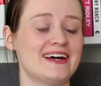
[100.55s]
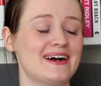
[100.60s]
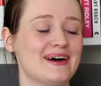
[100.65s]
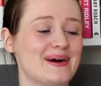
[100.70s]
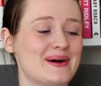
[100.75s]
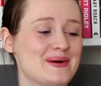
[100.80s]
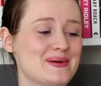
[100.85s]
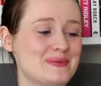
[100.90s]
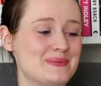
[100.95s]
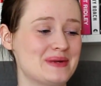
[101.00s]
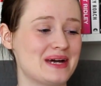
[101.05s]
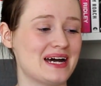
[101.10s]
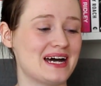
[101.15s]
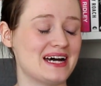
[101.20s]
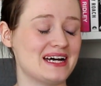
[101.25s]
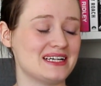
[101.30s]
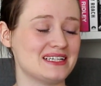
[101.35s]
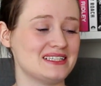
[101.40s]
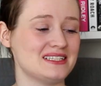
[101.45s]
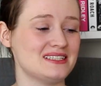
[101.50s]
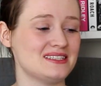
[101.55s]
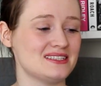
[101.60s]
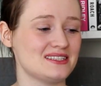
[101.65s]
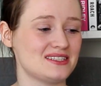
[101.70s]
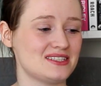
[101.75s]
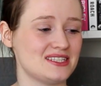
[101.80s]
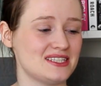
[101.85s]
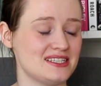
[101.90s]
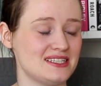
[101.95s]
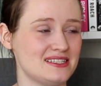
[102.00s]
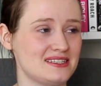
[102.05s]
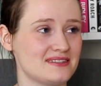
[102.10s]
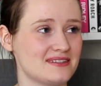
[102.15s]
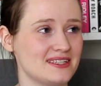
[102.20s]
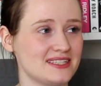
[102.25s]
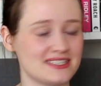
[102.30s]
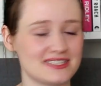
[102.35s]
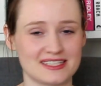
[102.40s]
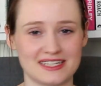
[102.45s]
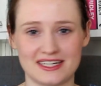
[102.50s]
And she's
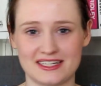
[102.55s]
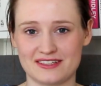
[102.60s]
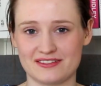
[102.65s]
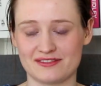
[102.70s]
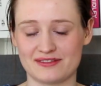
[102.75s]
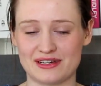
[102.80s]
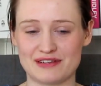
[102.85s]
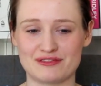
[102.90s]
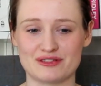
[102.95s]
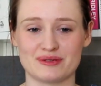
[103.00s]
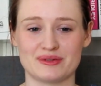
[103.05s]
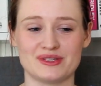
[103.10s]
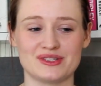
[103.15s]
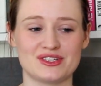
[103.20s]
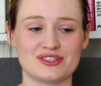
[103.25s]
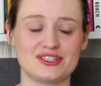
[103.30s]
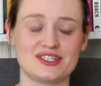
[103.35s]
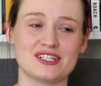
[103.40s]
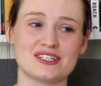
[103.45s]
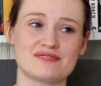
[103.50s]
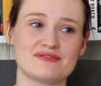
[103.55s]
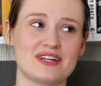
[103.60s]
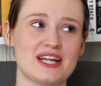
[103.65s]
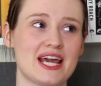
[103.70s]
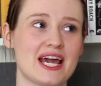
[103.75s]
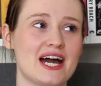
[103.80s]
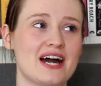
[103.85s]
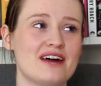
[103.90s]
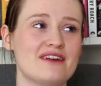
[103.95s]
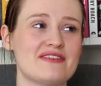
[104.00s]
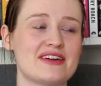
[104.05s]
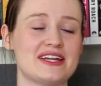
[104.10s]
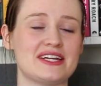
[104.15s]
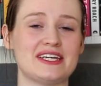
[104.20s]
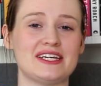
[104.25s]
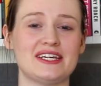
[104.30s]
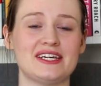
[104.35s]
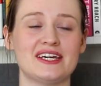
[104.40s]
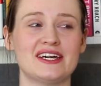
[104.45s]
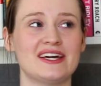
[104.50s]
quite disconnected from everyone, so she doesn't really have
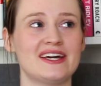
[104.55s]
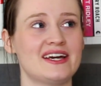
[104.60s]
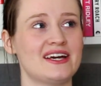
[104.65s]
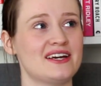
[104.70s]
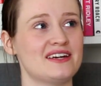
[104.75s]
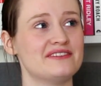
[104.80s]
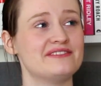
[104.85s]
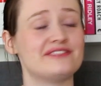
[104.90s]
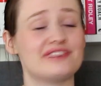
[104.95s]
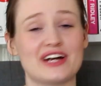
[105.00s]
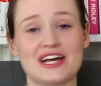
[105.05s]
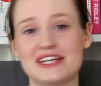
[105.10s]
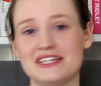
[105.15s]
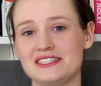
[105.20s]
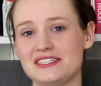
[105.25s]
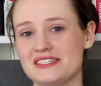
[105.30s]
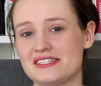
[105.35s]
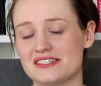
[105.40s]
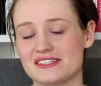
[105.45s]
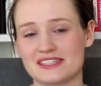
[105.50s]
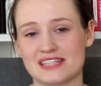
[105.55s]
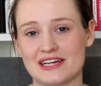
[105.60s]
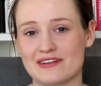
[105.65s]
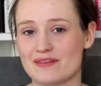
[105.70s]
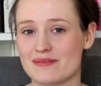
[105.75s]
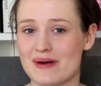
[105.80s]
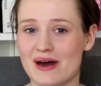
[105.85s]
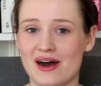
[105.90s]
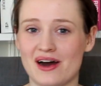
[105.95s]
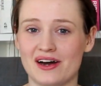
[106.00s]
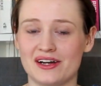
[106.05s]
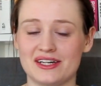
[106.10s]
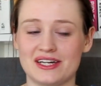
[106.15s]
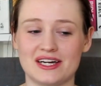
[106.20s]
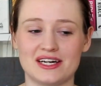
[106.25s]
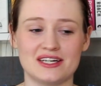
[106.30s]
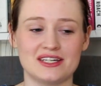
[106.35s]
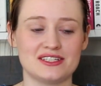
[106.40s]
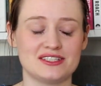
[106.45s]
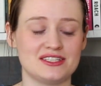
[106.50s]
any friends, she doesn't have a
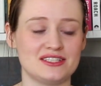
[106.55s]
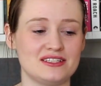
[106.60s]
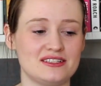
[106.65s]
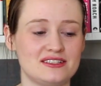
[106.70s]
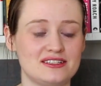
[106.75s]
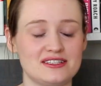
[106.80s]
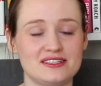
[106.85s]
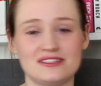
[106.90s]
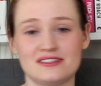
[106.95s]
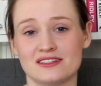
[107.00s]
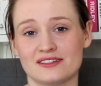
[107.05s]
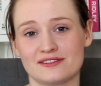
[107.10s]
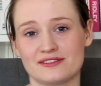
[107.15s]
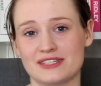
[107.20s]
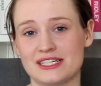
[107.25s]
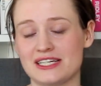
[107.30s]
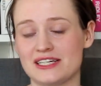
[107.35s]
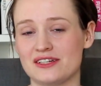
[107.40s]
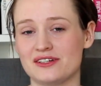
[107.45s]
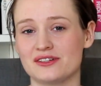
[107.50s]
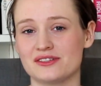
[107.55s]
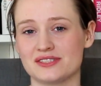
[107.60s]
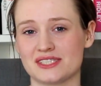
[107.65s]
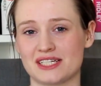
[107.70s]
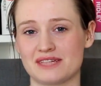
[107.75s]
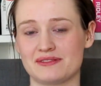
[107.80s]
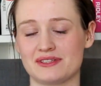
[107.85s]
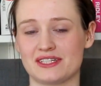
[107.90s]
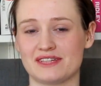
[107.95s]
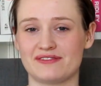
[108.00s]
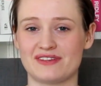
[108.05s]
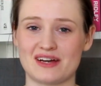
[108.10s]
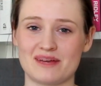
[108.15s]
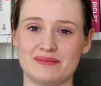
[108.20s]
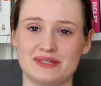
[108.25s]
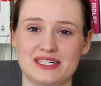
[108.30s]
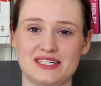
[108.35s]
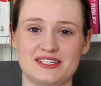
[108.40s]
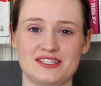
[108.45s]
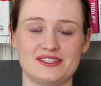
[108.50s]
partner, she's not really in contact with her
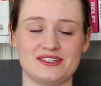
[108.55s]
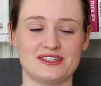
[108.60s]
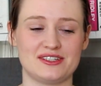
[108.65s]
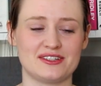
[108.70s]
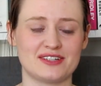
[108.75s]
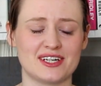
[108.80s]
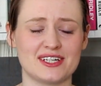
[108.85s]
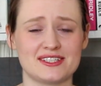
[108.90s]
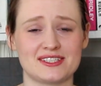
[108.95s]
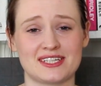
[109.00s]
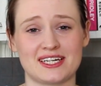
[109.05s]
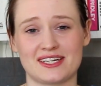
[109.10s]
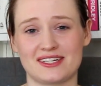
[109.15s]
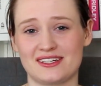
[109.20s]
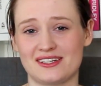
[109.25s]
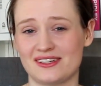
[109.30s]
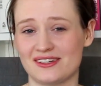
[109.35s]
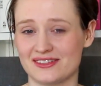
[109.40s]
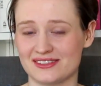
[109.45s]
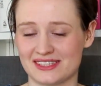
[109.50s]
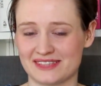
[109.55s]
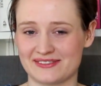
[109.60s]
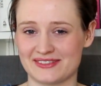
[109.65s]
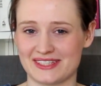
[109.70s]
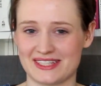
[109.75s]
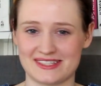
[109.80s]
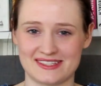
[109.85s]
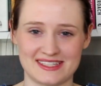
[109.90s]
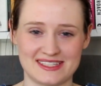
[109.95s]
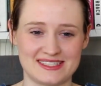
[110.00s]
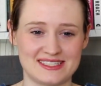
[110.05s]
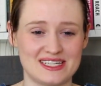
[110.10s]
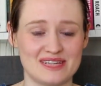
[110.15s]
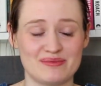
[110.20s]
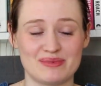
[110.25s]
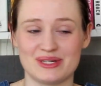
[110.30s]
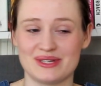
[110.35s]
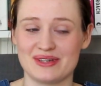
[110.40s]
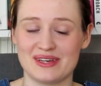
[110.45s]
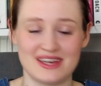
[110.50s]
family. She tries to get in contact with her sister,
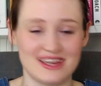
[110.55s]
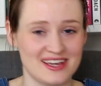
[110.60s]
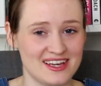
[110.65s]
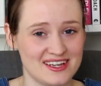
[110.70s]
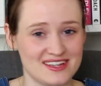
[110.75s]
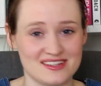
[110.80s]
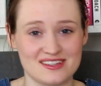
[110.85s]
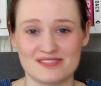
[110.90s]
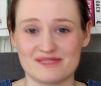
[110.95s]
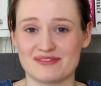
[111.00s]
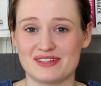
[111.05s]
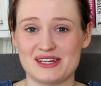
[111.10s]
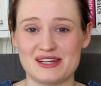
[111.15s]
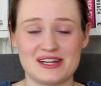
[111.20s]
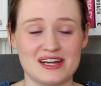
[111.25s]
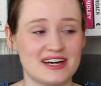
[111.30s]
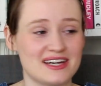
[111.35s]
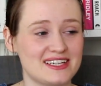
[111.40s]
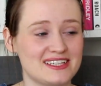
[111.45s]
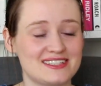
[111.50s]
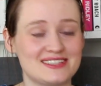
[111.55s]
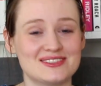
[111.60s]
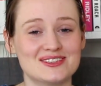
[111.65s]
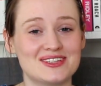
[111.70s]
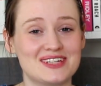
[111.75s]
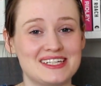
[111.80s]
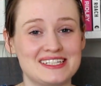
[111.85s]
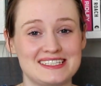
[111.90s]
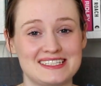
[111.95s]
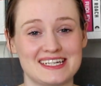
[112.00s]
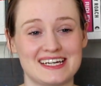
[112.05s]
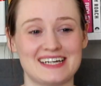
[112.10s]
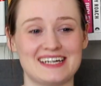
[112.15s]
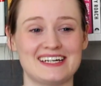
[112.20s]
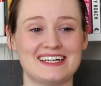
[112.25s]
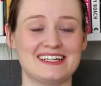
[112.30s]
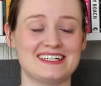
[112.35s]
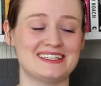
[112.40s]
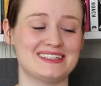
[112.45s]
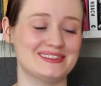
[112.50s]
but she doesn't really like talking to
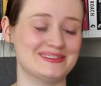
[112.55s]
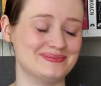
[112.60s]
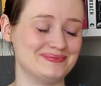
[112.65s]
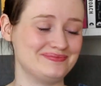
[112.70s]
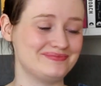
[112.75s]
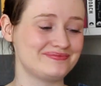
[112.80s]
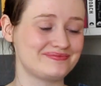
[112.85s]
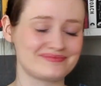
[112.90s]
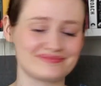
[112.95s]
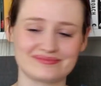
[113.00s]
her.